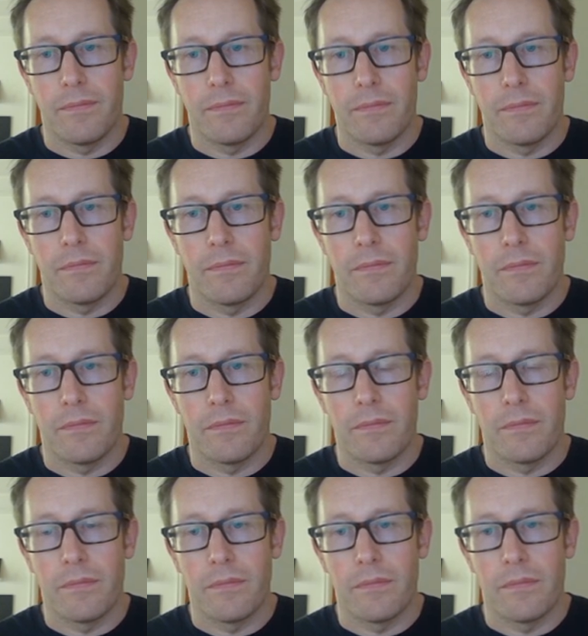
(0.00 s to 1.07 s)

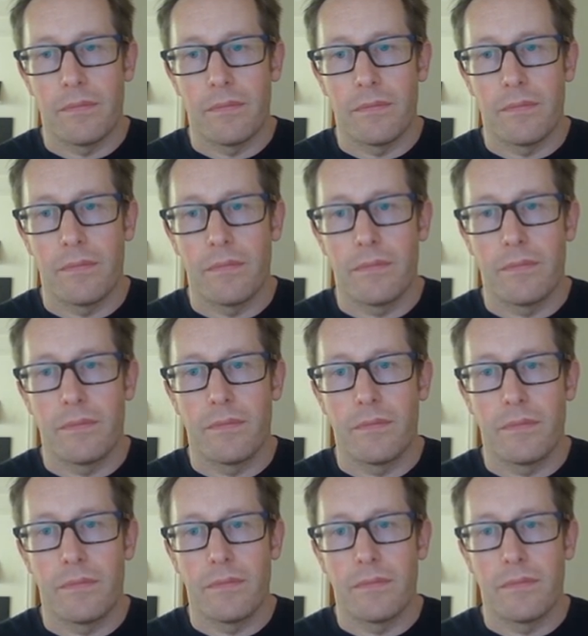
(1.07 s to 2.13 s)

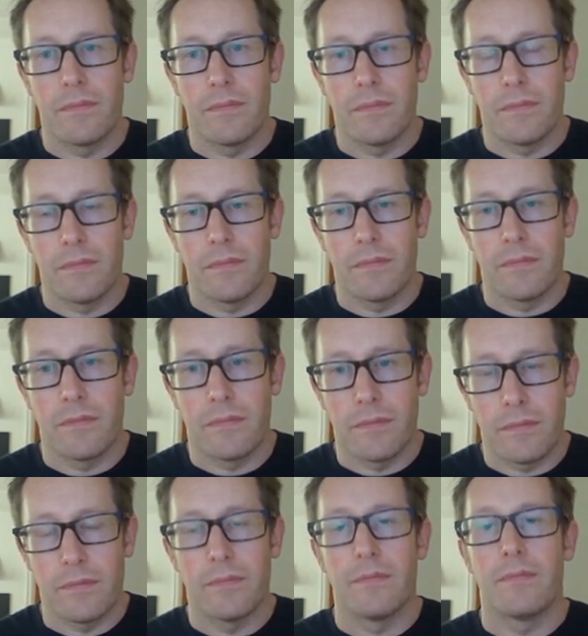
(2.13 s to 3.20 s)

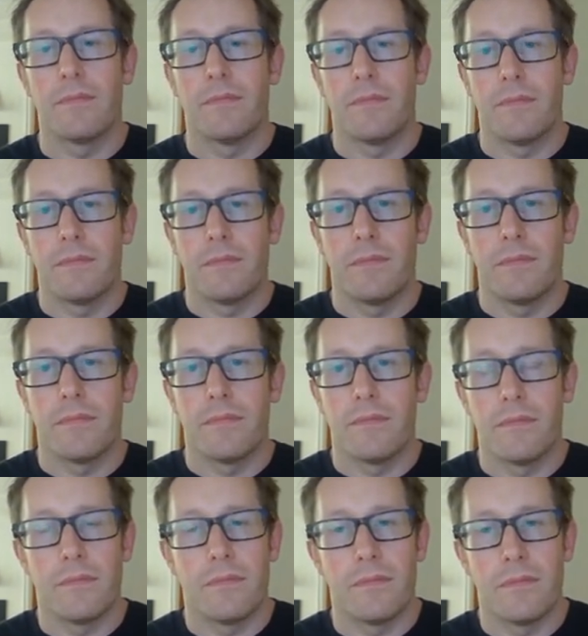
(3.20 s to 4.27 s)

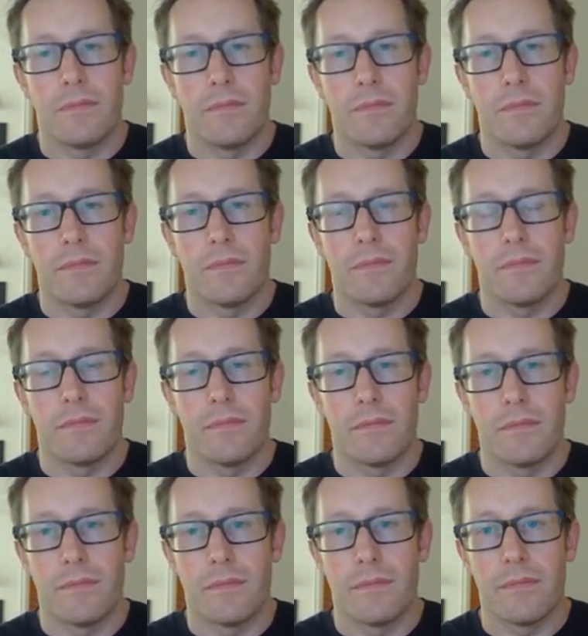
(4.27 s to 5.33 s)

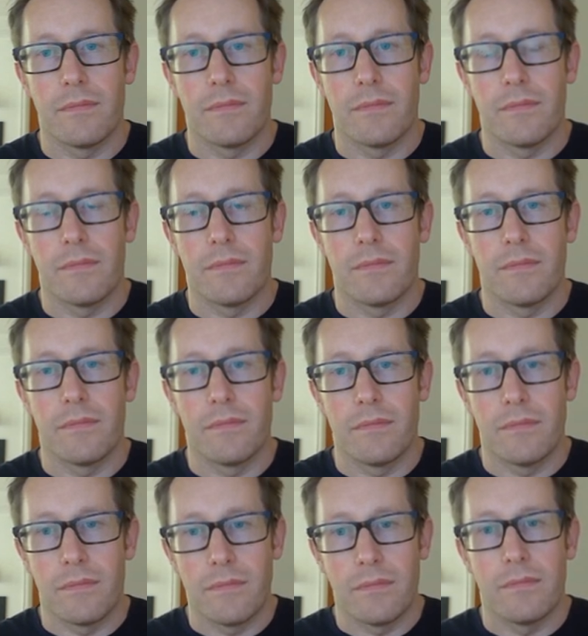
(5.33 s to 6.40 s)

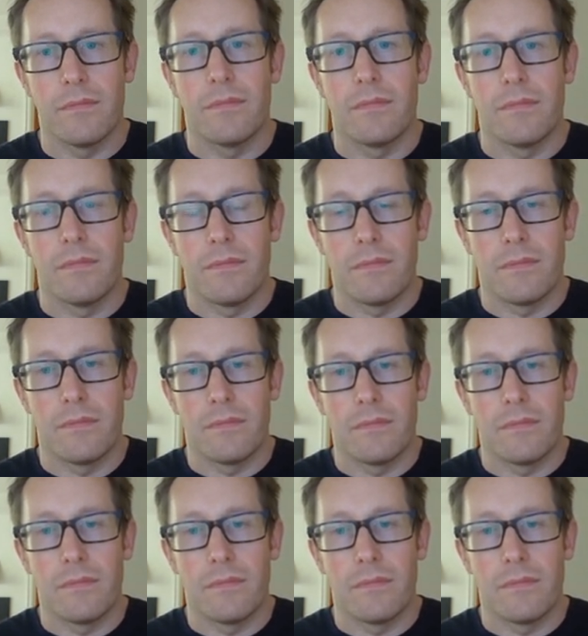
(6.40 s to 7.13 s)
(not speaking)